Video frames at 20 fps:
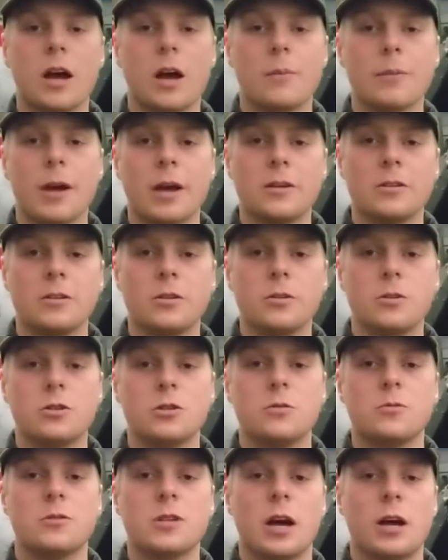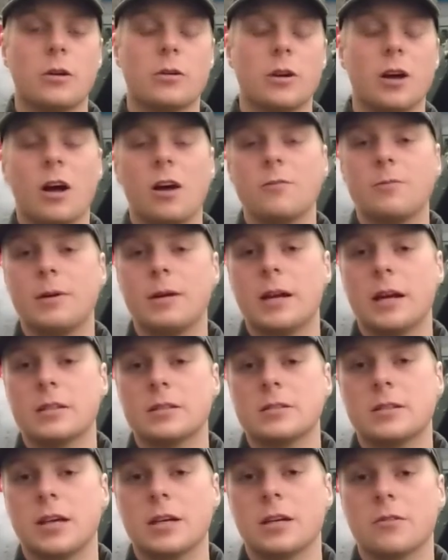Armourgeddon YouTube channel and I've been asked
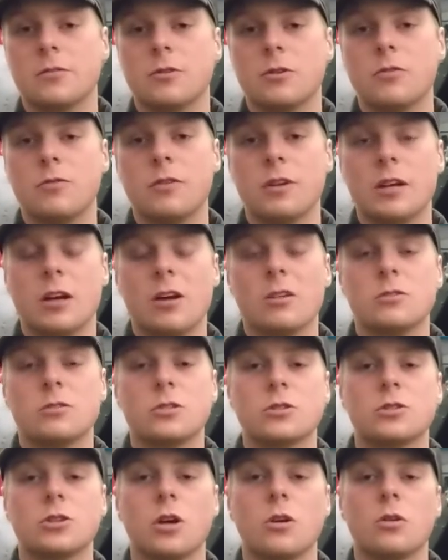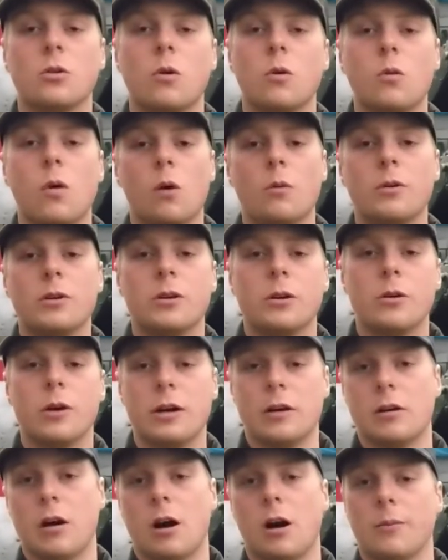to take a few videos to show you all what we do here
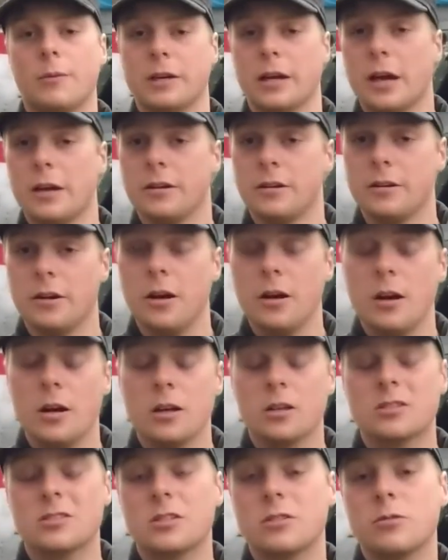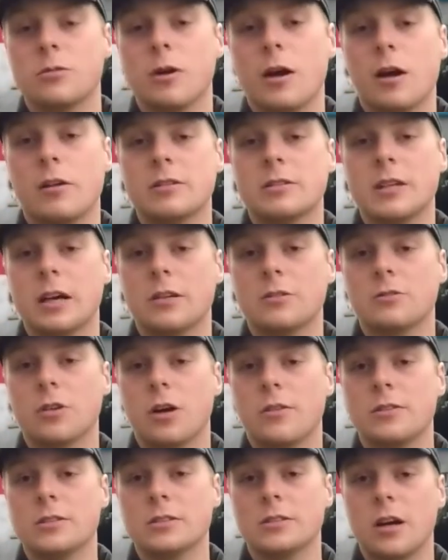at Armourgeddon considering we are a tank
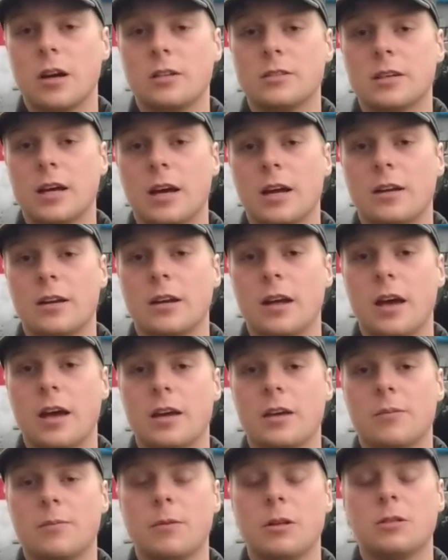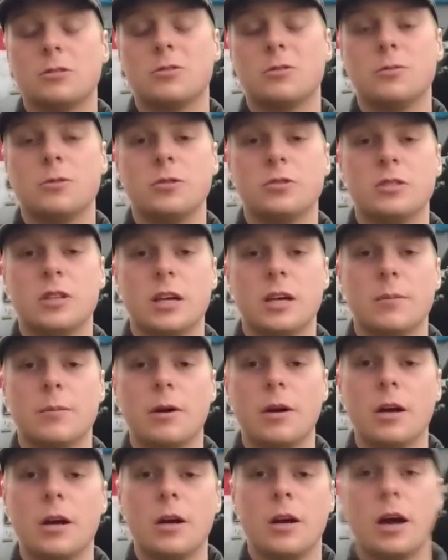driving site and a military museum
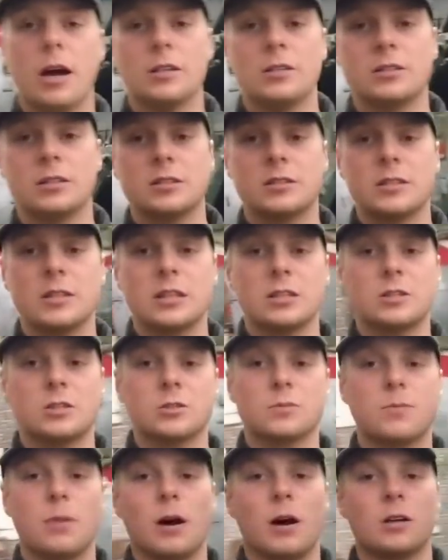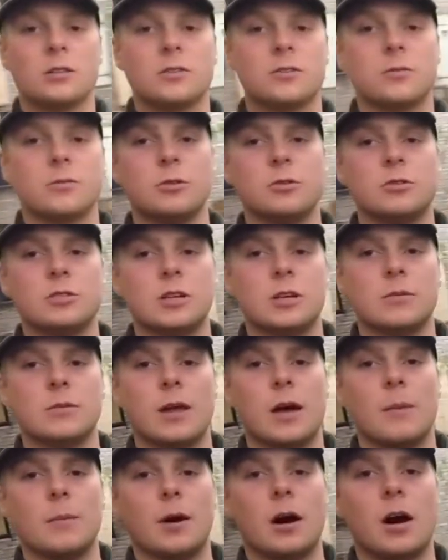as you can see there's just part of the museum
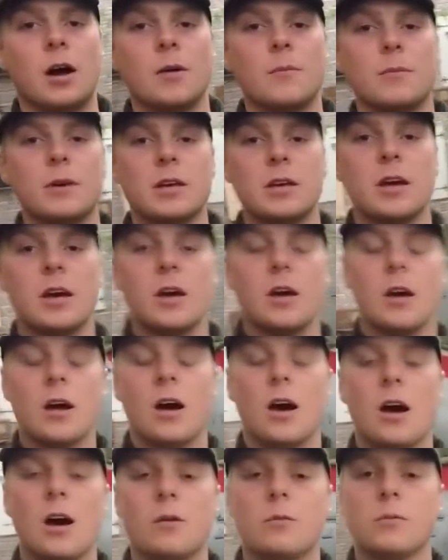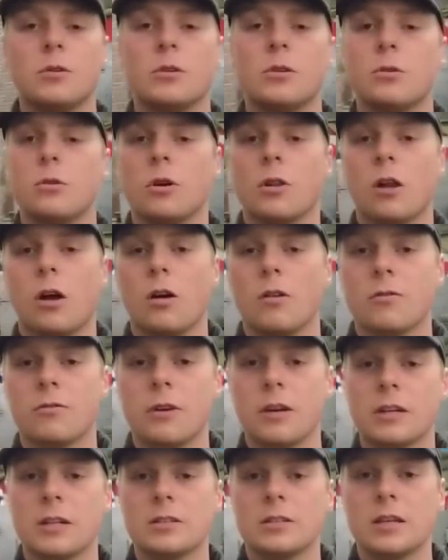there behind me um, we do a lot of
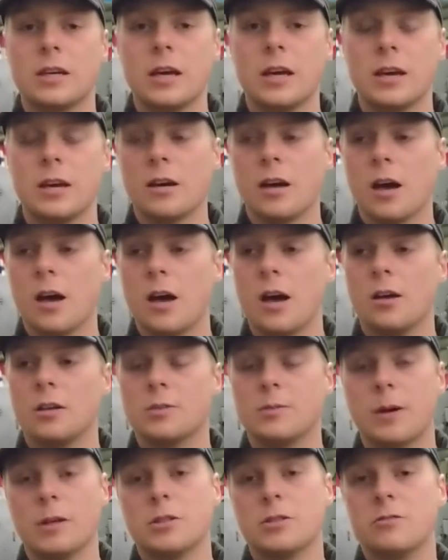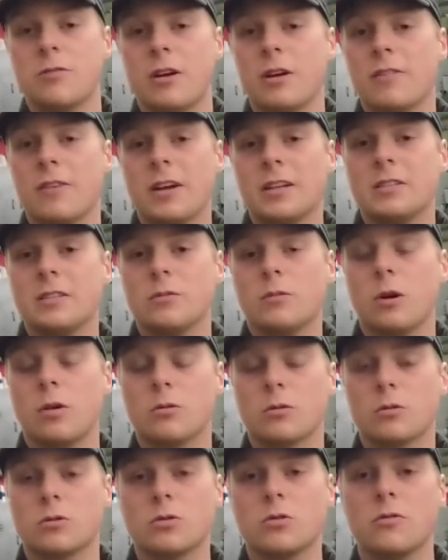things here, uh, especially renovating World War
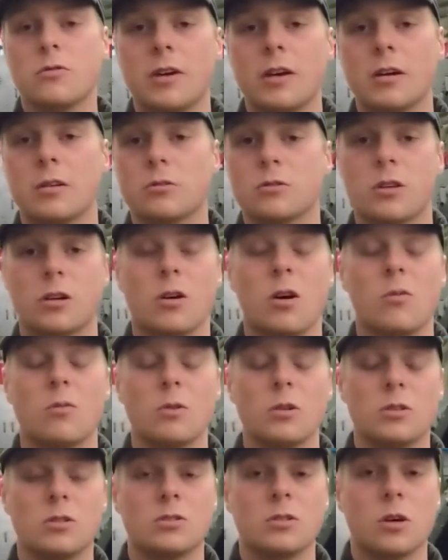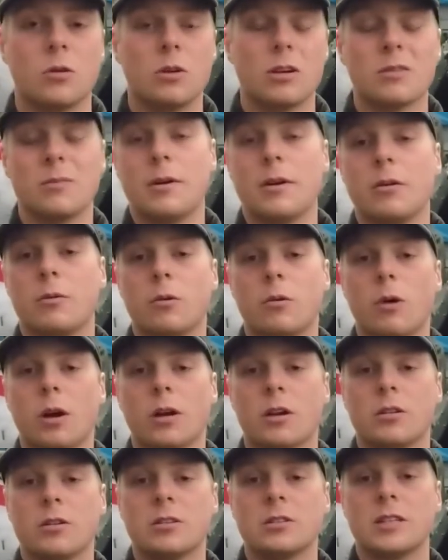II vehicles and onwards. So at the minute we're working
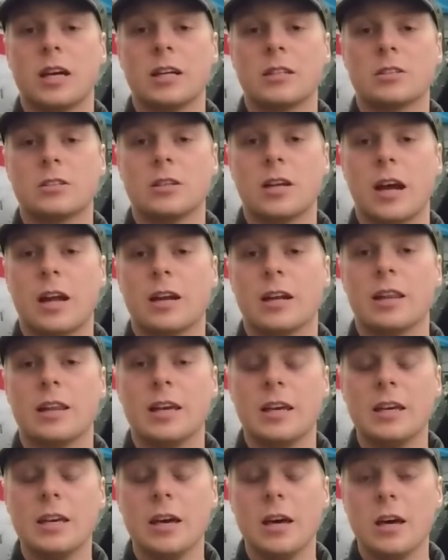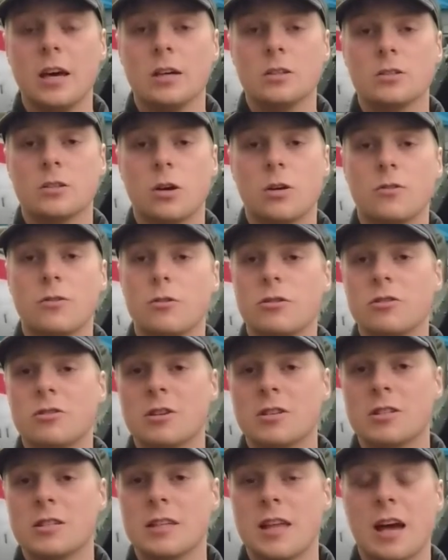on a Sexton and a Lee. So if you're
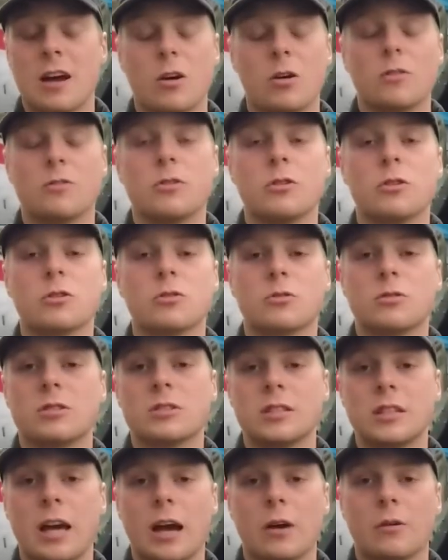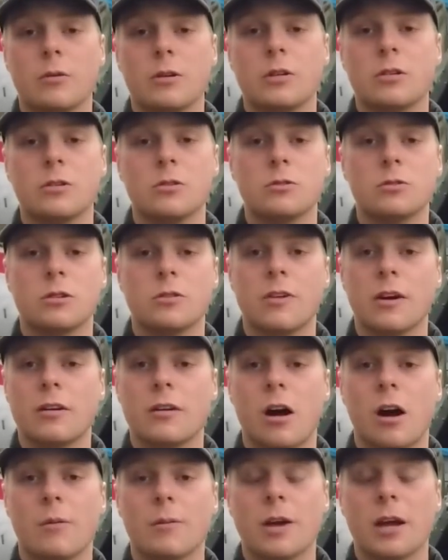interested in that or if you just want to see how we do stuff here at
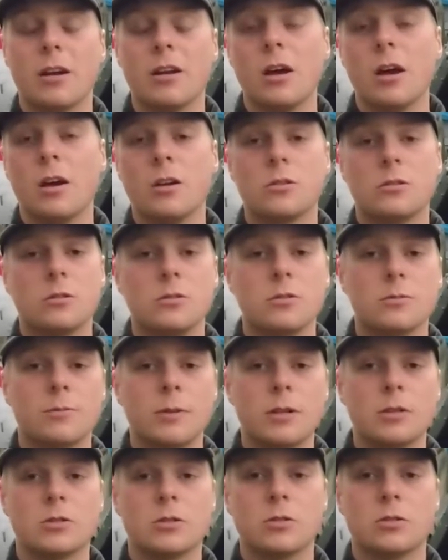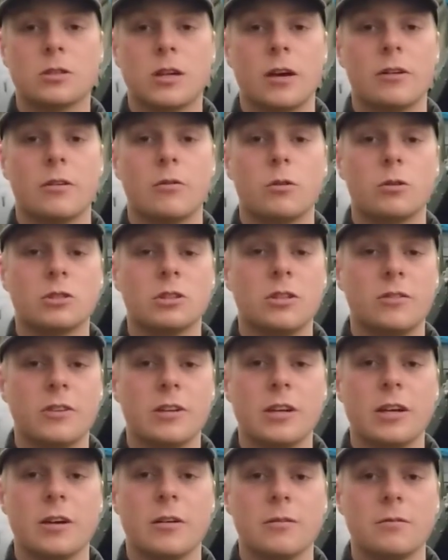Armourgeddon, do be sure to carry on watching the
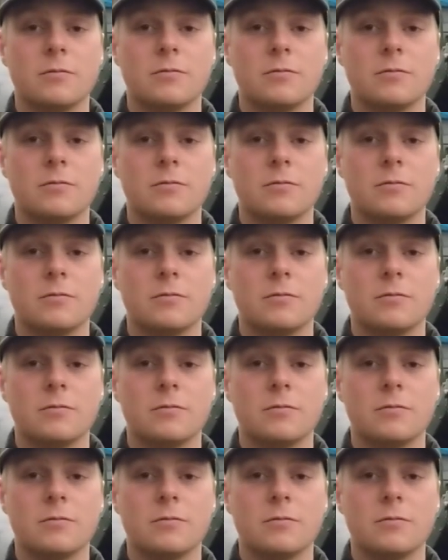video.